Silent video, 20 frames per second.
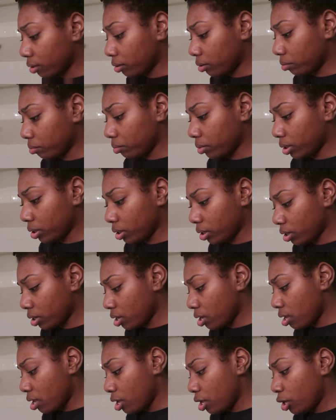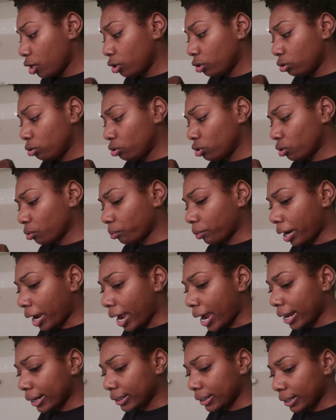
um use a rag,